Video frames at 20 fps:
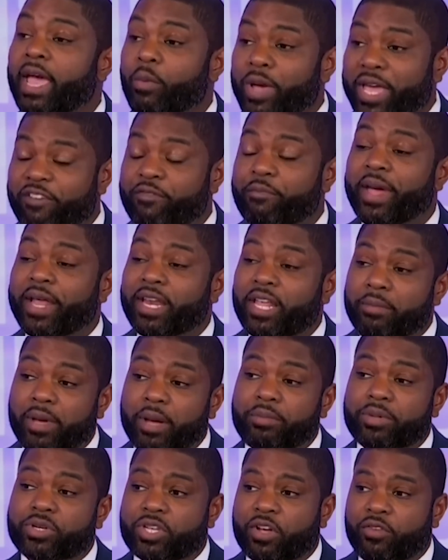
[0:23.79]
and we have many
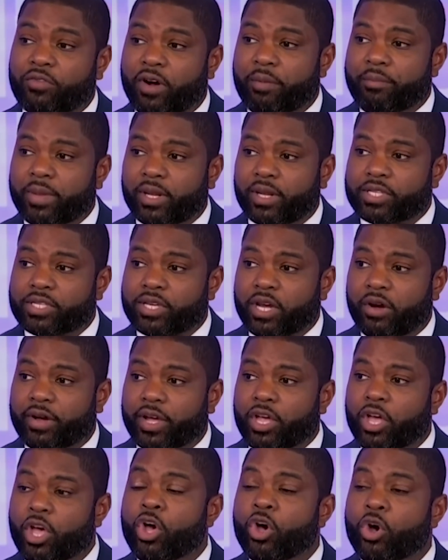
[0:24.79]
members of our
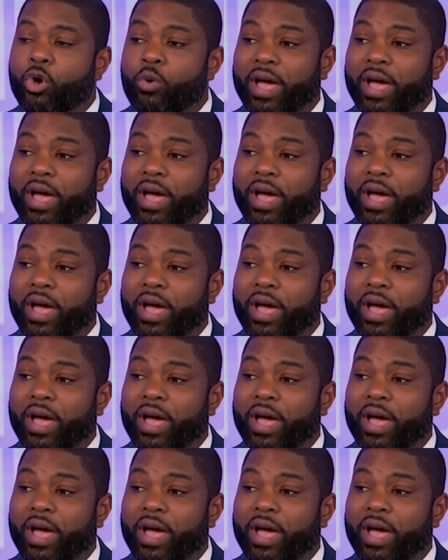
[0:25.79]
military